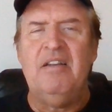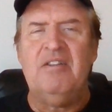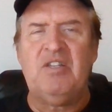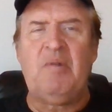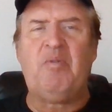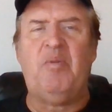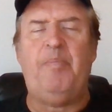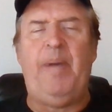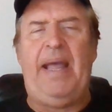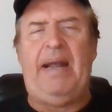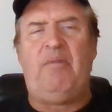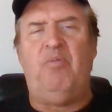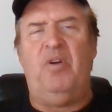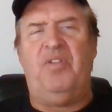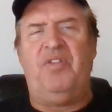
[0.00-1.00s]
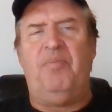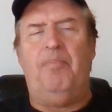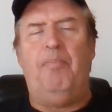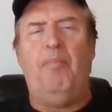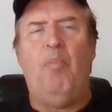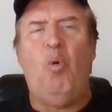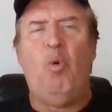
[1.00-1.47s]
So we're back with
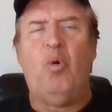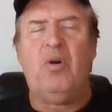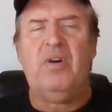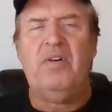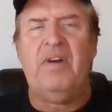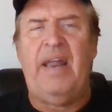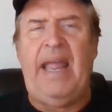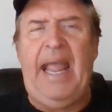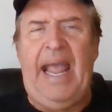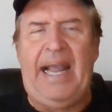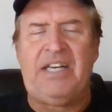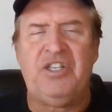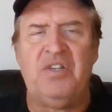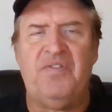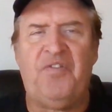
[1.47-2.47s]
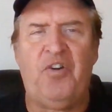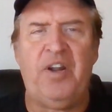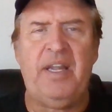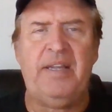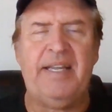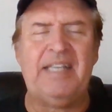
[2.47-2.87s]
more action for you.